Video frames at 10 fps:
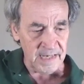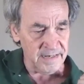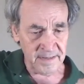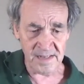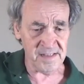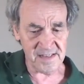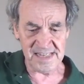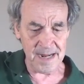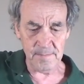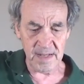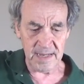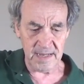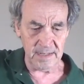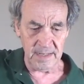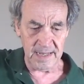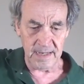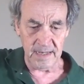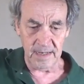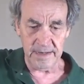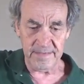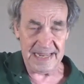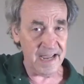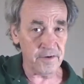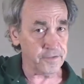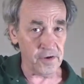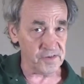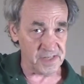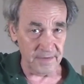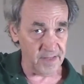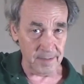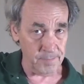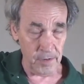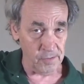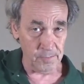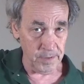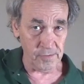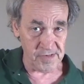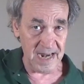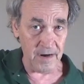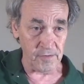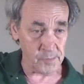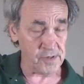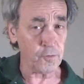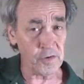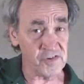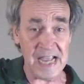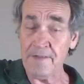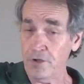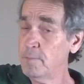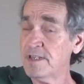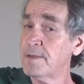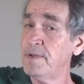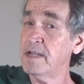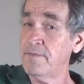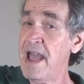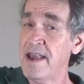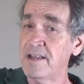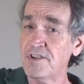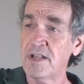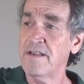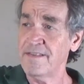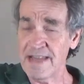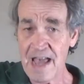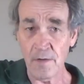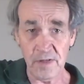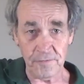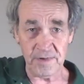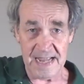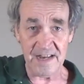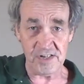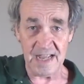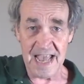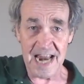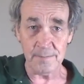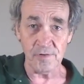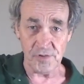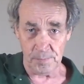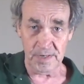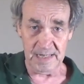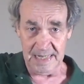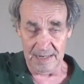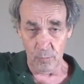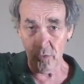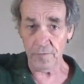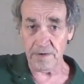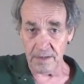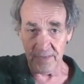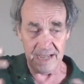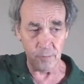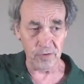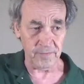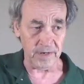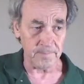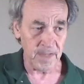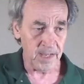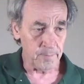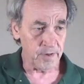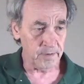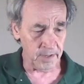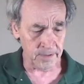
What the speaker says: doesn't seem like Neanderthals developed bows and arrows, which of course gave humans a big advantage, not only for catching animals, but in warfare, if they had warfare. But